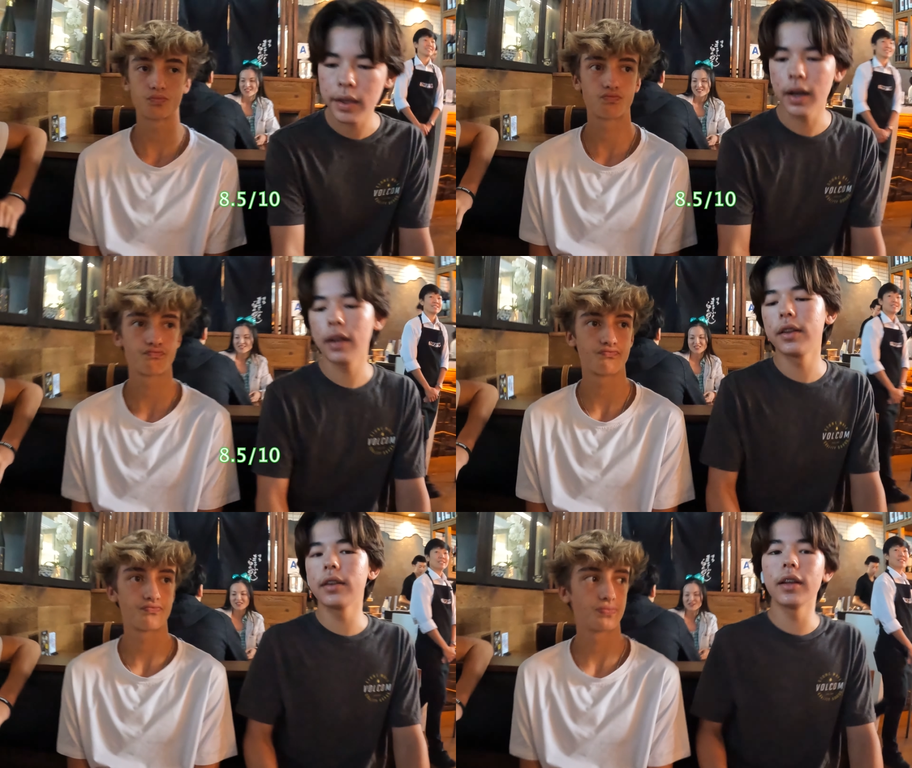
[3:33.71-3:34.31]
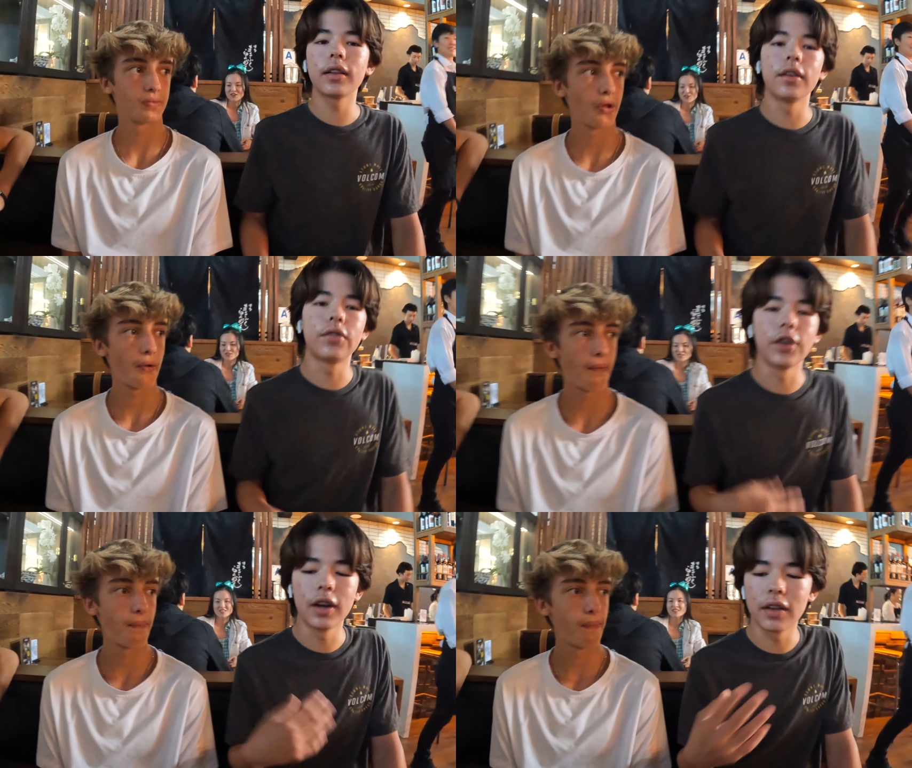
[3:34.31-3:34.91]
Speaker 1: Yeah, I think like the
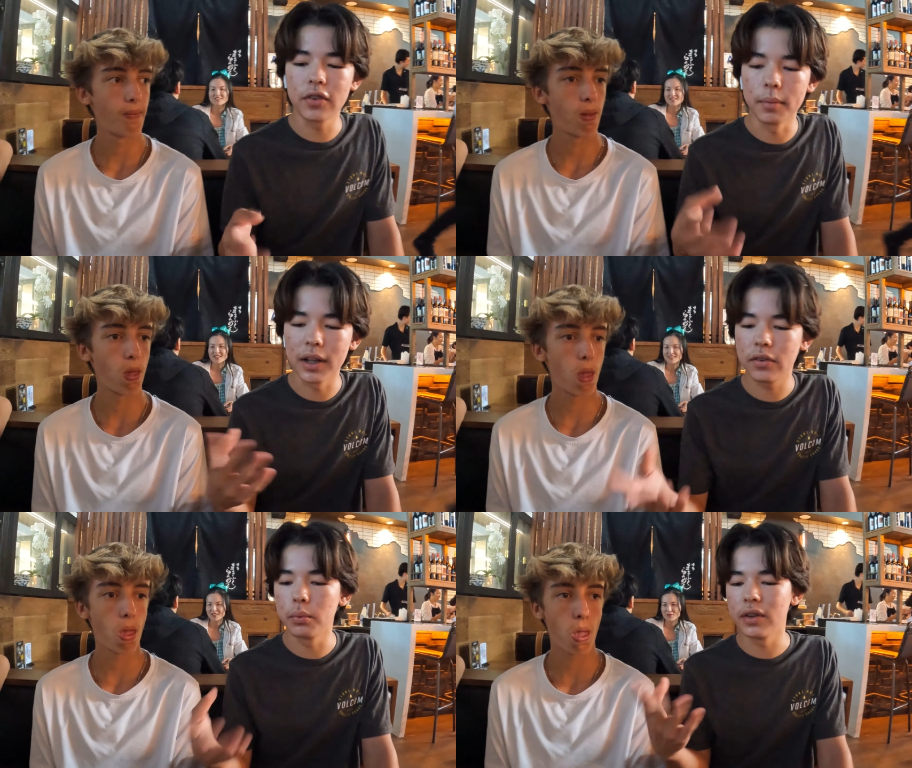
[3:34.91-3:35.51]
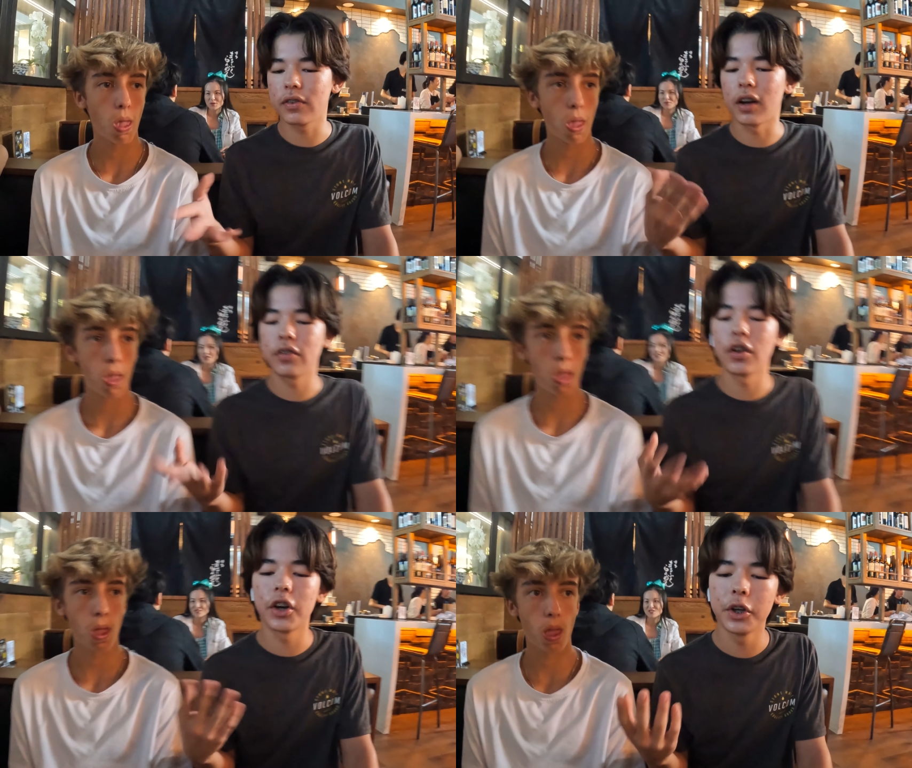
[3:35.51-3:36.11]
skin has some like sweet
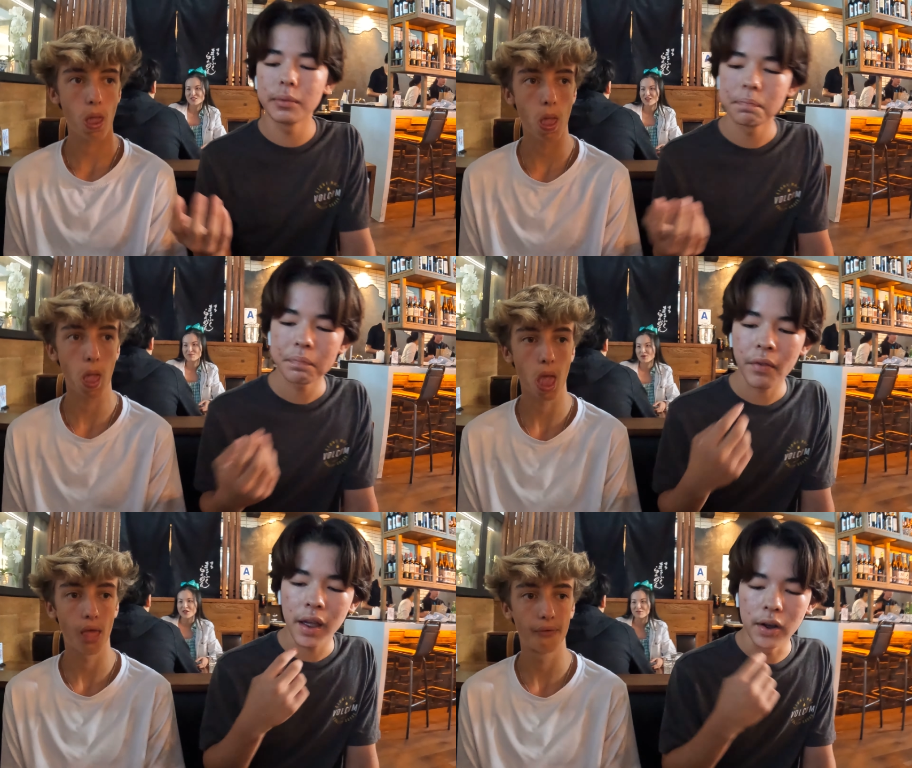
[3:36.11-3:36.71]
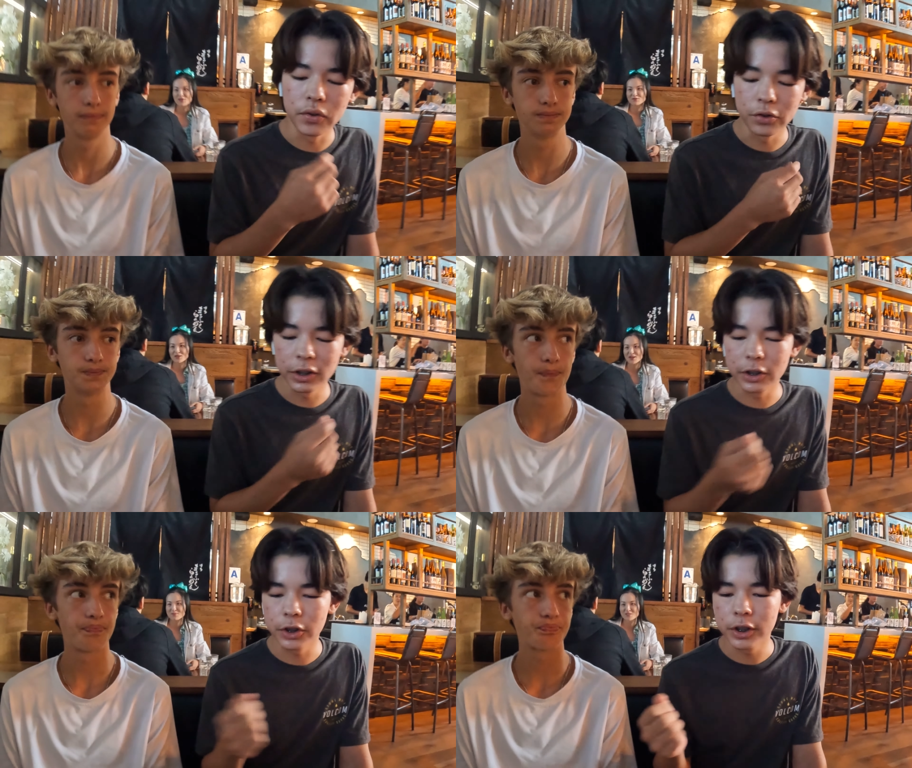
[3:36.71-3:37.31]
sauce on it. It was
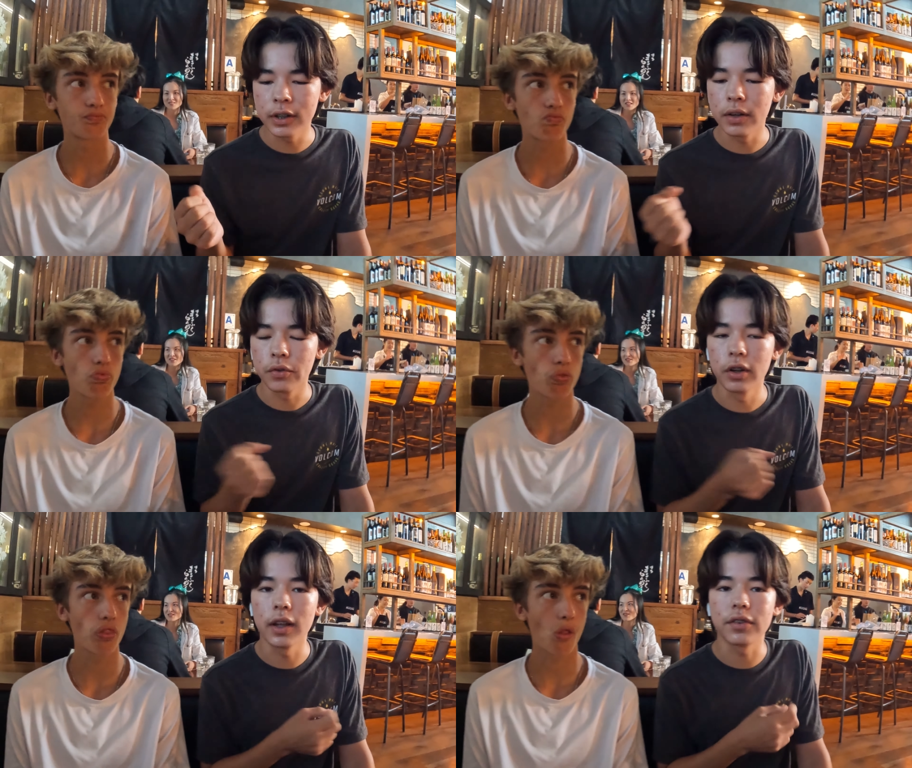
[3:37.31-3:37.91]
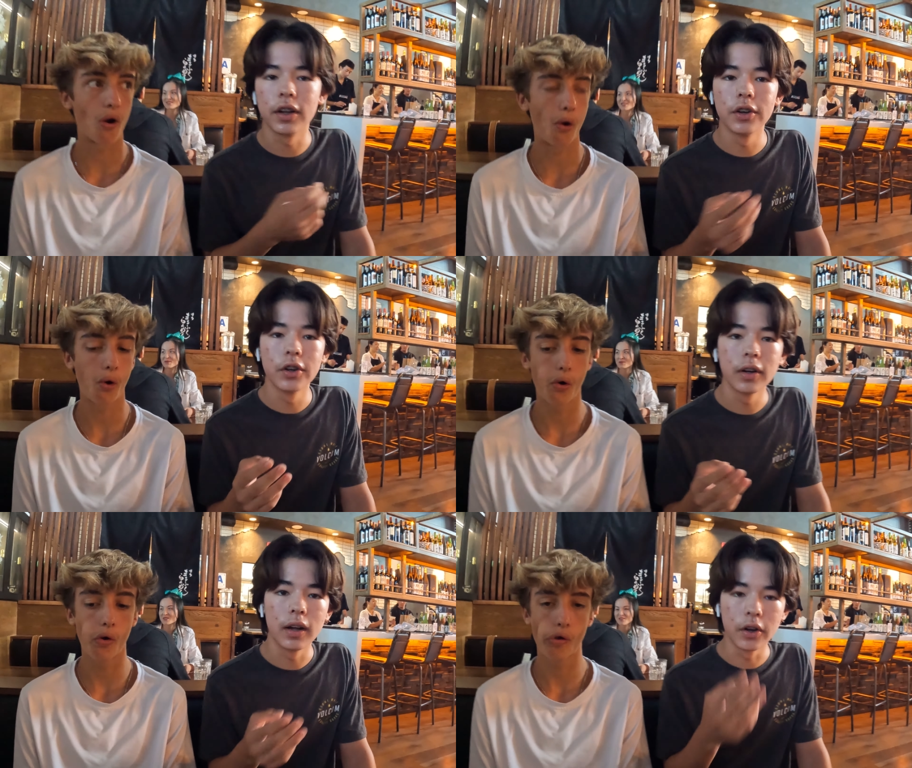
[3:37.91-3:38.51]
really good. It was really like tender
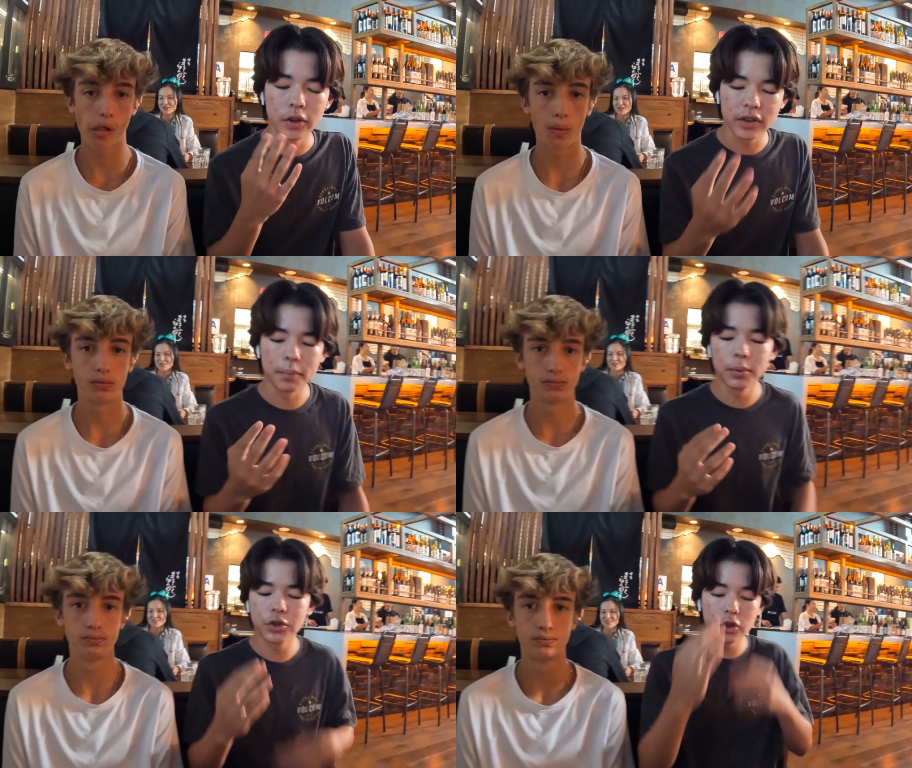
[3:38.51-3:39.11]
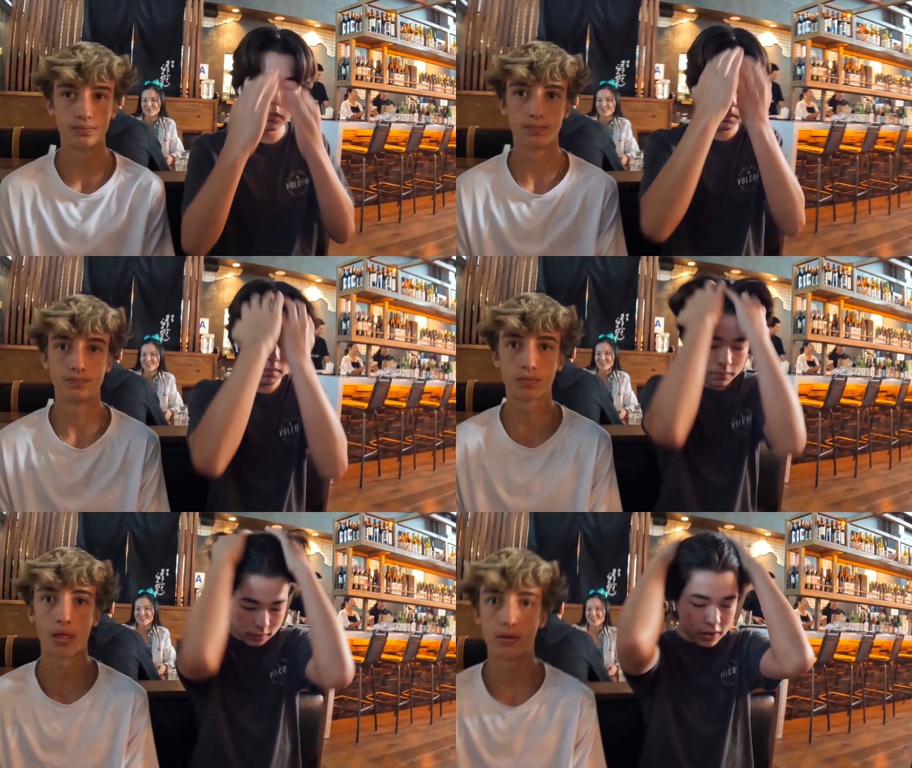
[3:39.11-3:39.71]
and good temperature.
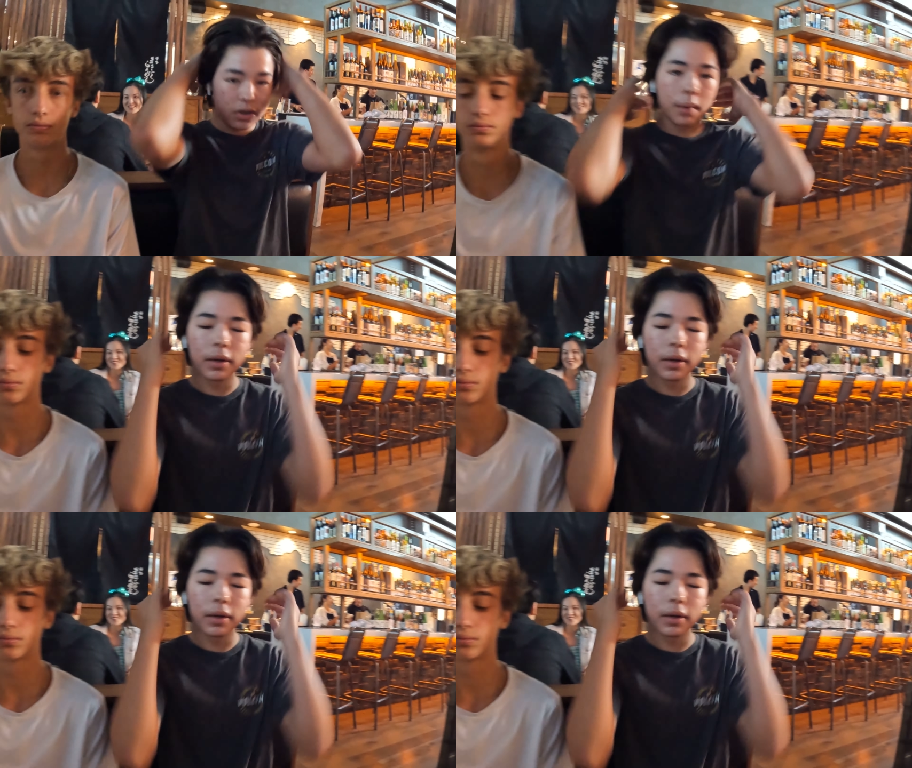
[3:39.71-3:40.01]
So